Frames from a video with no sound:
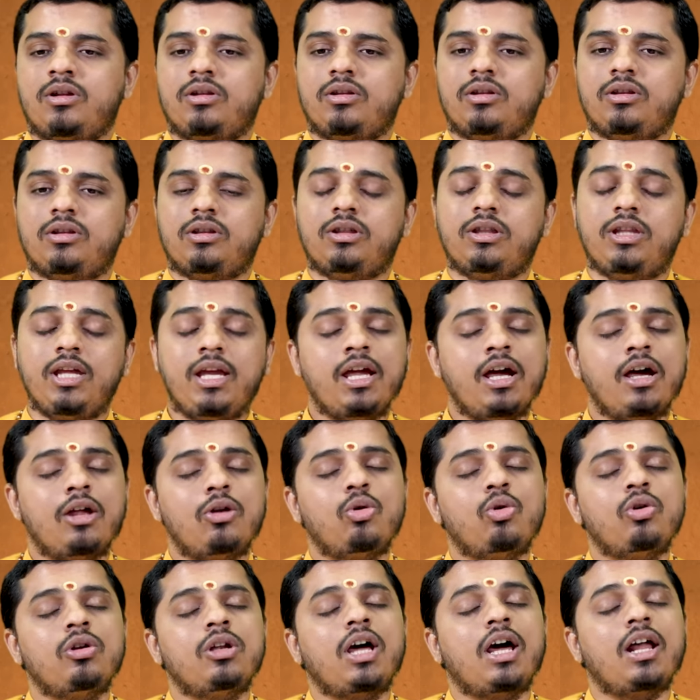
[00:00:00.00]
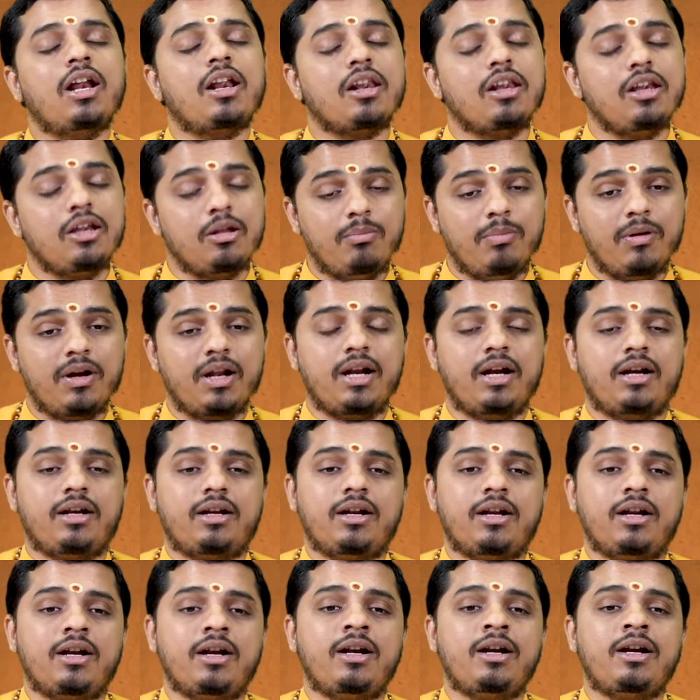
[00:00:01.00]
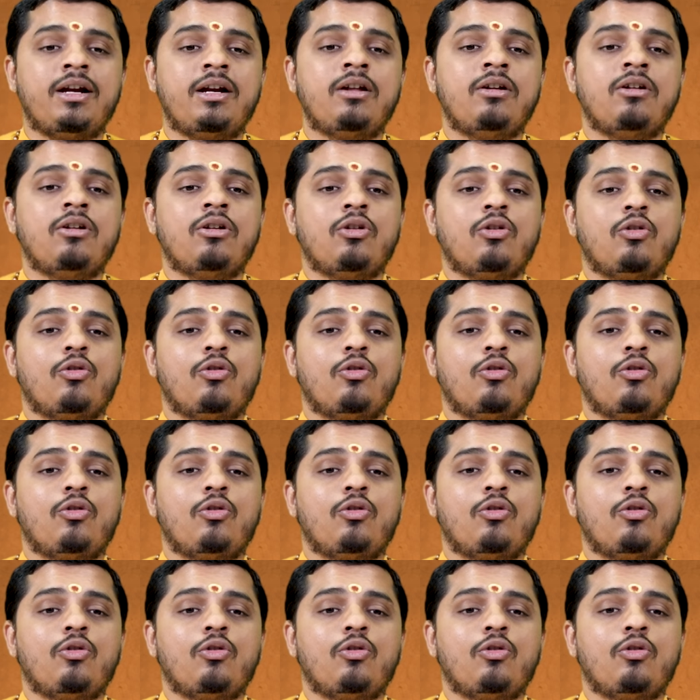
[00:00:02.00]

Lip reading: They alone are liberated